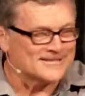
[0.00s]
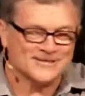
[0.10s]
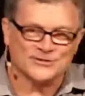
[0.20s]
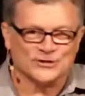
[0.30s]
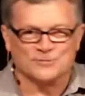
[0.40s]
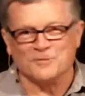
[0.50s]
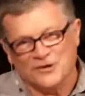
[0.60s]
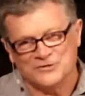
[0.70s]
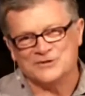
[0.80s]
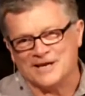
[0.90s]
it's just a
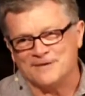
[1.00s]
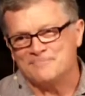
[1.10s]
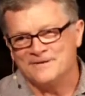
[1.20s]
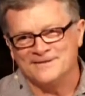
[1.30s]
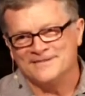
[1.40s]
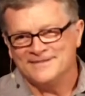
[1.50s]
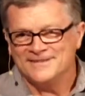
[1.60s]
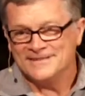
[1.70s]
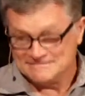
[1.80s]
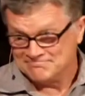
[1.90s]
small step
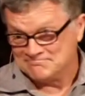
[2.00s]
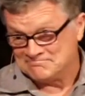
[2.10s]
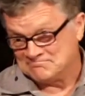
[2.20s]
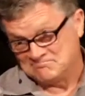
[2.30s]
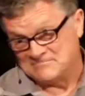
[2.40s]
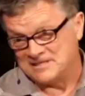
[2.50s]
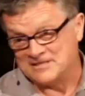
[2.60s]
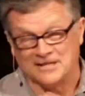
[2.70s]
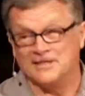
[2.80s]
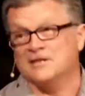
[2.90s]
to
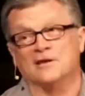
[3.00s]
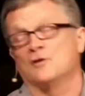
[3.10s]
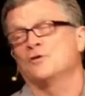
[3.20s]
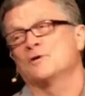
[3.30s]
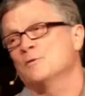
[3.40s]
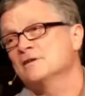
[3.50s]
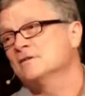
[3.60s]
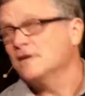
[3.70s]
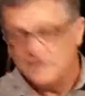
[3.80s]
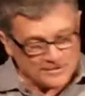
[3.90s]
telling the Lord
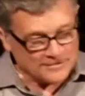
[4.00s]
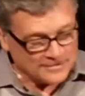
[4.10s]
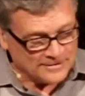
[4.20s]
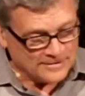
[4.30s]
what to do.